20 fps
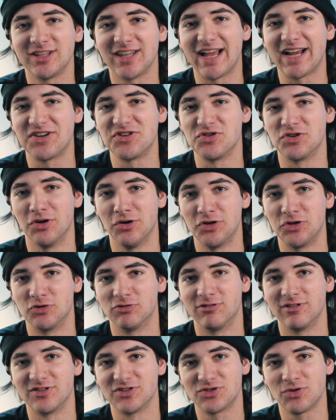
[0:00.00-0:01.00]
like to go to a
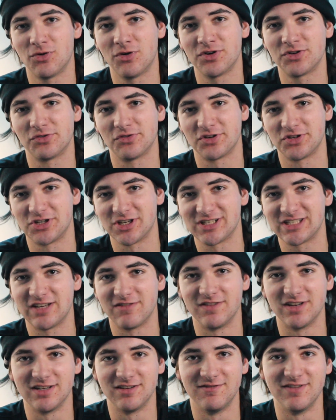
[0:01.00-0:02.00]
resort or just to
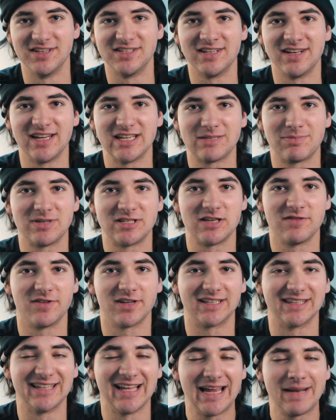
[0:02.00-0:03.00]
visit a
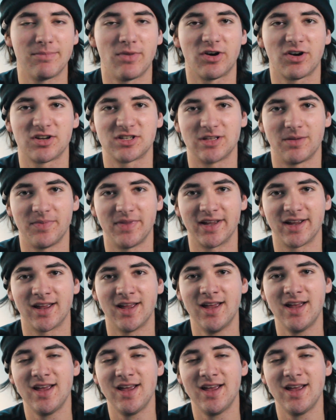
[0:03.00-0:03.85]
specific landmark or something.